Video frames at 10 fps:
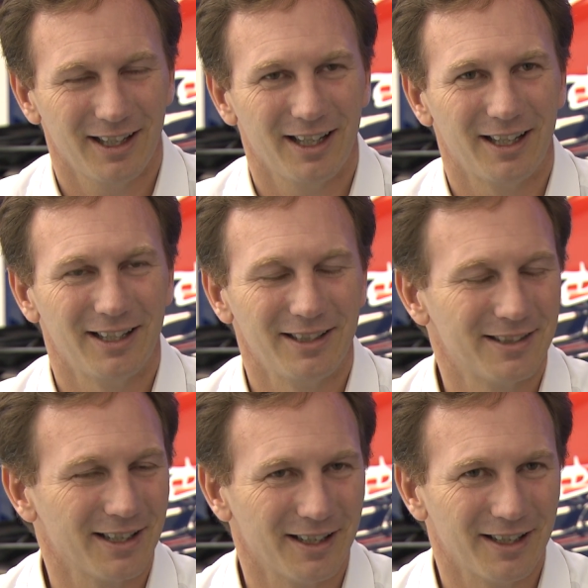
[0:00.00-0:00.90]

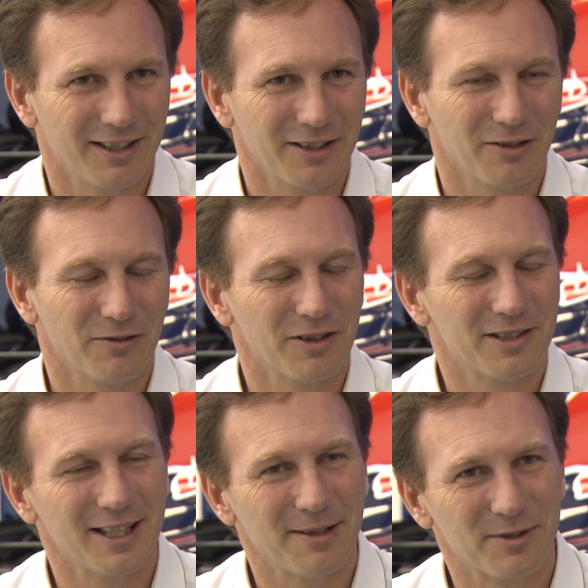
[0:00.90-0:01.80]
and for the
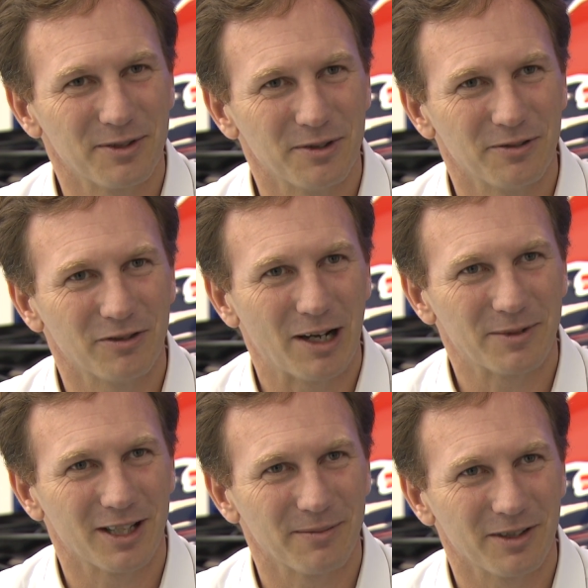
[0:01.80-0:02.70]
team to have
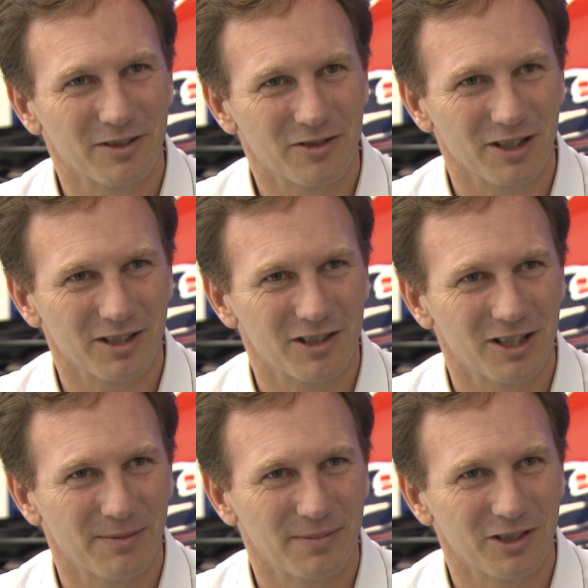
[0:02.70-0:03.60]
wrapped up the Constructors'
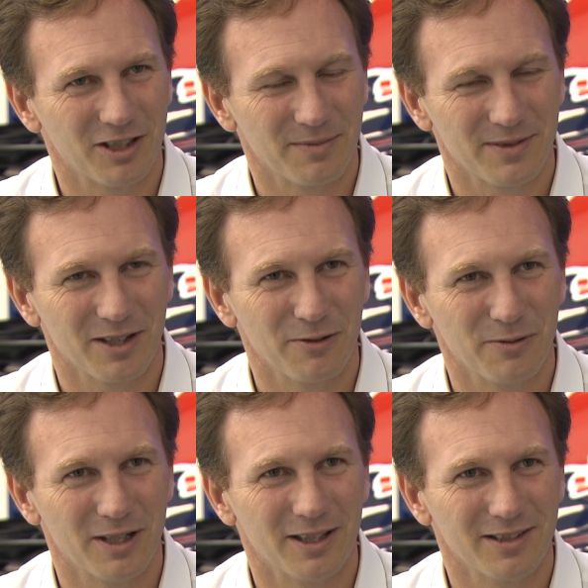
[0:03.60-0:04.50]
Championship
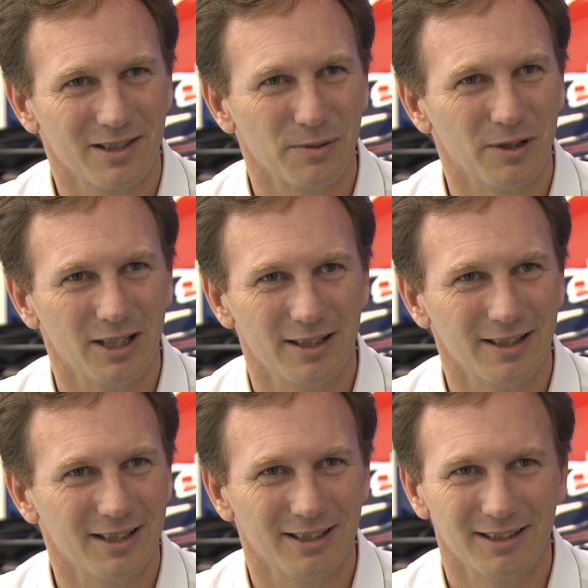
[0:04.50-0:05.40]
so early in
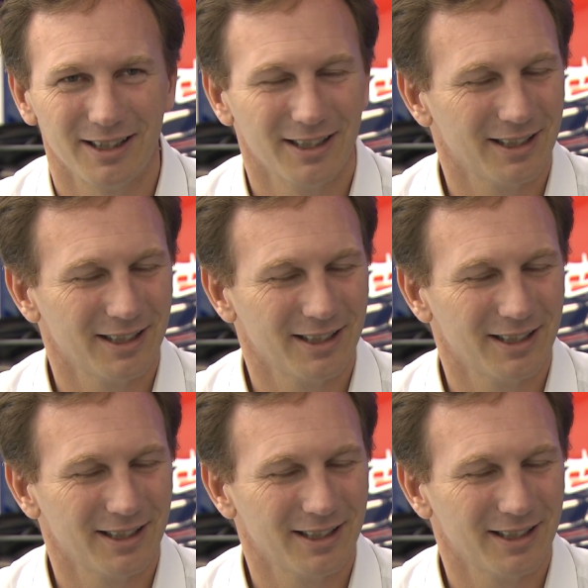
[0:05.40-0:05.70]
the year